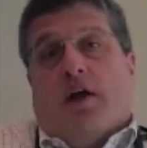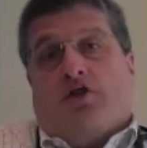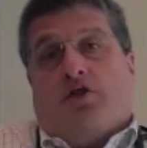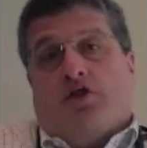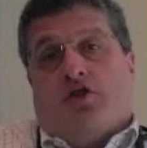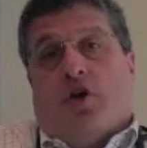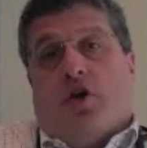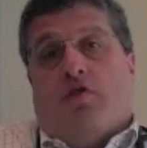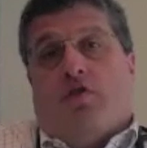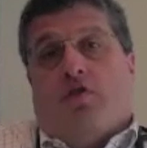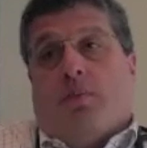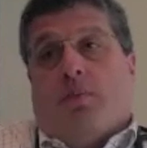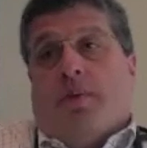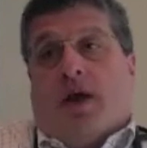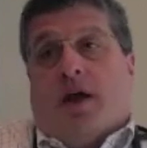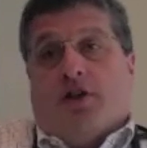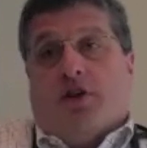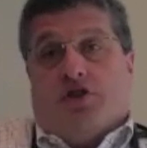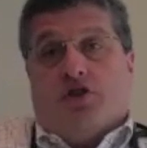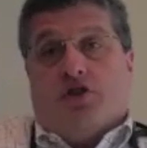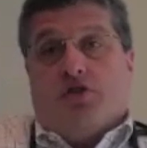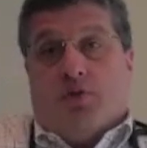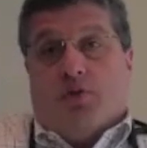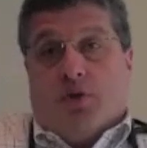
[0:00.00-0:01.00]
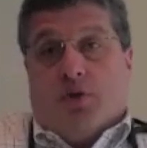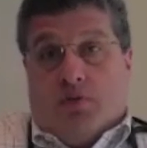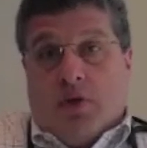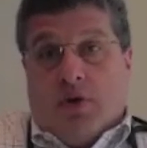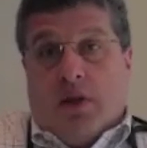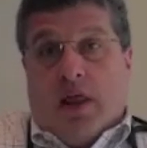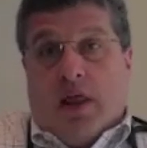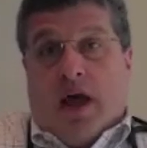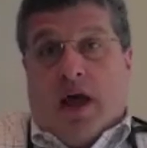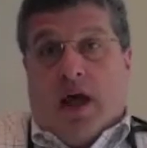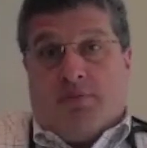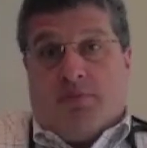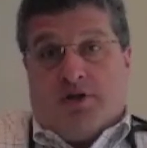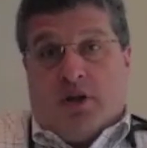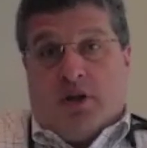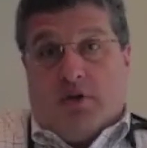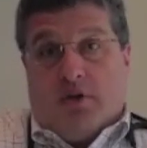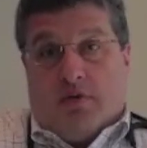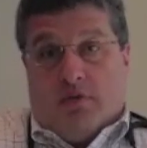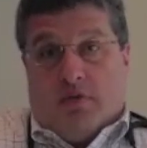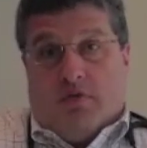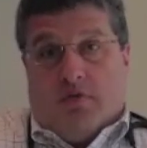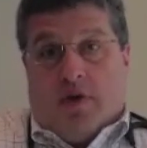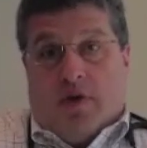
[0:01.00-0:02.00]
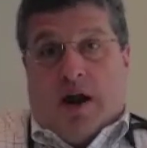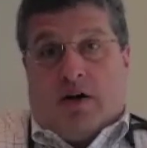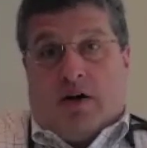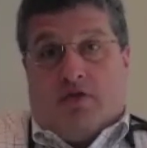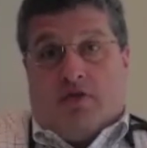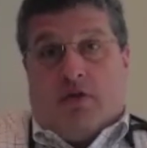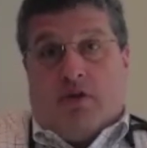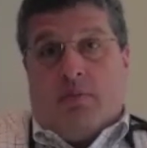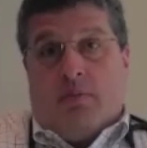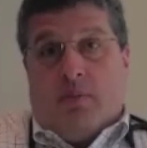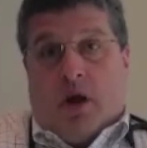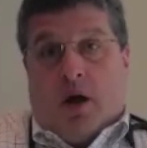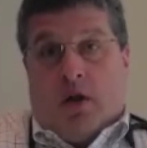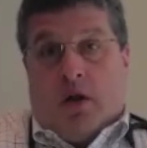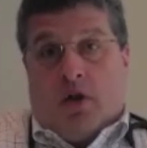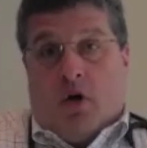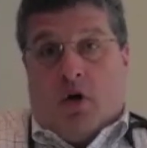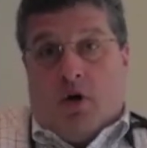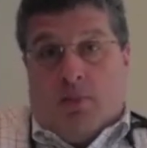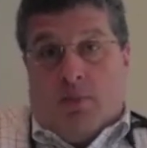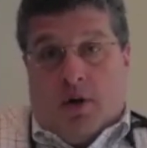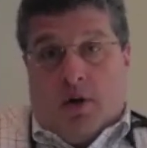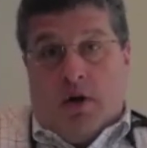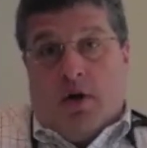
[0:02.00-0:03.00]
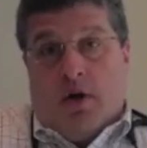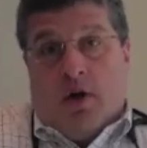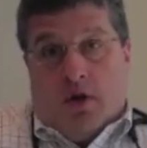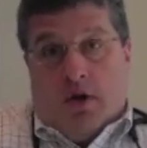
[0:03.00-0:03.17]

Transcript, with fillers: so, for patients with relapse and refractory myeloma,